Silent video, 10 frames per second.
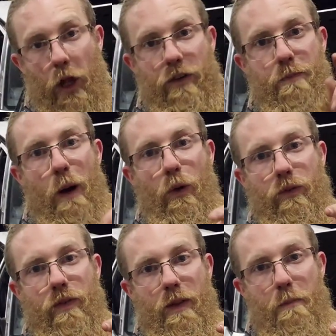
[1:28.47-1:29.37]
lost
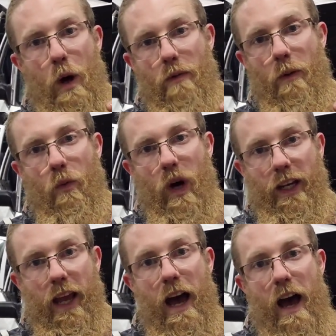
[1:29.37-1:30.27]
bolts from the bottom of
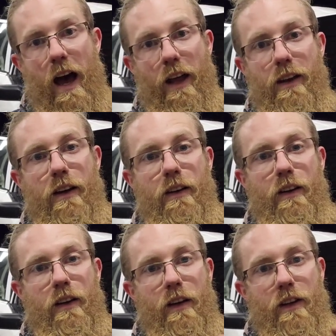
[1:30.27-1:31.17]
one guard.
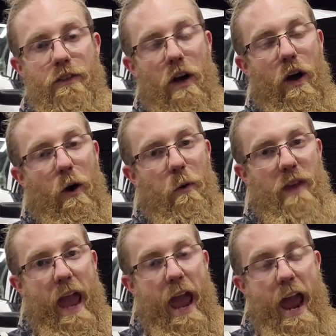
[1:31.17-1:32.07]
So
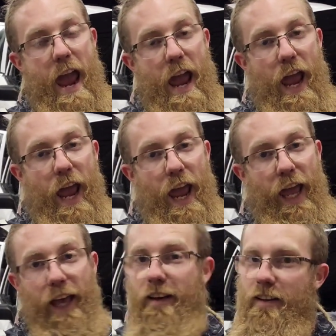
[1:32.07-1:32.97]
yeah,
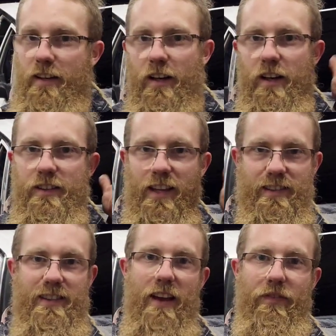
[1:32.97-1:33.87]

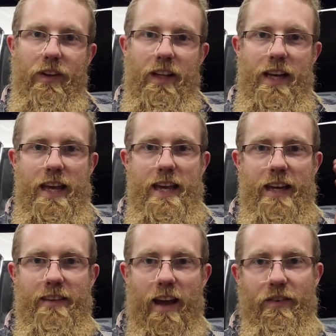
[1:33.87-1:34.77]
there's
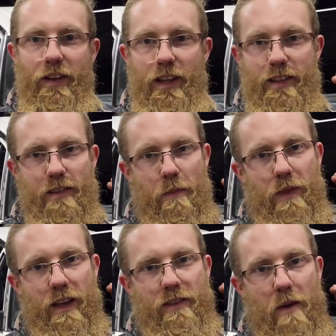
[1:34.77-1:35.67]
definitely
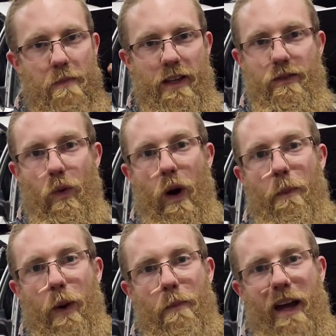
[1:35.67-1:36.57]
some things I missed when
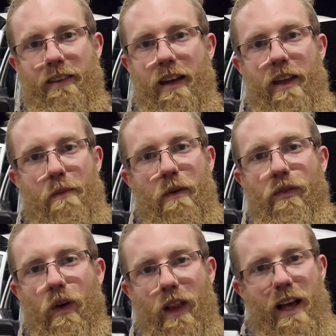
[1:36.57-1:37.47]
I put it back together
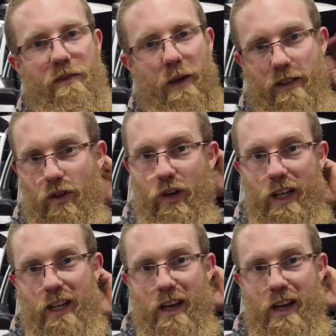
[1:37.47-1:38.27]
before last matsuri.